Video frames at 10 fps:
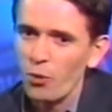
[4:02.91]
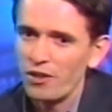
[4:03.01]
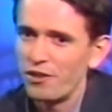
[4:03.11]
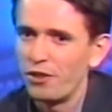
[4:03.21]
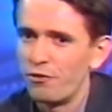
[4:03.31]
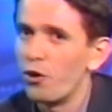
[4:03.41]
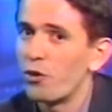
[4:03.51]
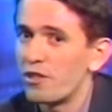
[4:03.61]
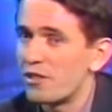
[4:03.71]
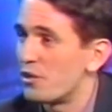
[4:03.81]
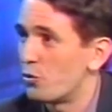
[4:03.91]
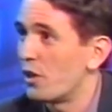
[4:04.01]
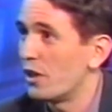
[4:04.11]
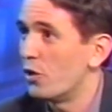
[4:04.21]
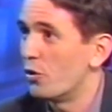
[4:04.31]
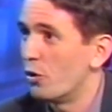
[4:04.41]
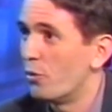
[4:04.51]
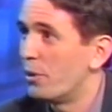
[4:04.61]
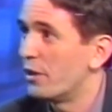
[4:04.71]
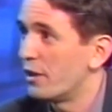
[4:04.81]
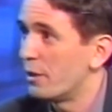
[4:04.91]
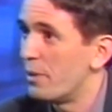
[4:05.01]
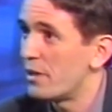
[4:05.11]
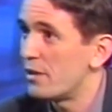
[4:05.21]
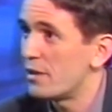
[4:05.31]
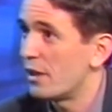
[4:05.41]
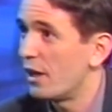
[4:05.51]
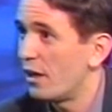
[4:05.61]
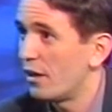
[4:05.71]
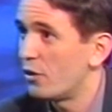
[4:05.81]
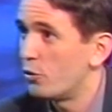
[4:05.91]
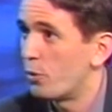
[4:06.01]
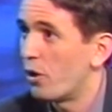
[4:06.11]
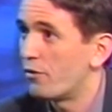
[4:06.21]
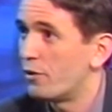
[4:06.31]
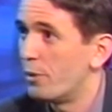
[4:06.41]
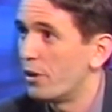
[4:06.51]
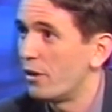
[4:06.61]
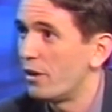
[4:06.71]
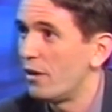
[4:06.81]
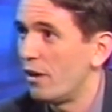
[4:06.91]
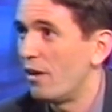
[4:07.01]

Well, the focus is really on building the business and getting it to profitability,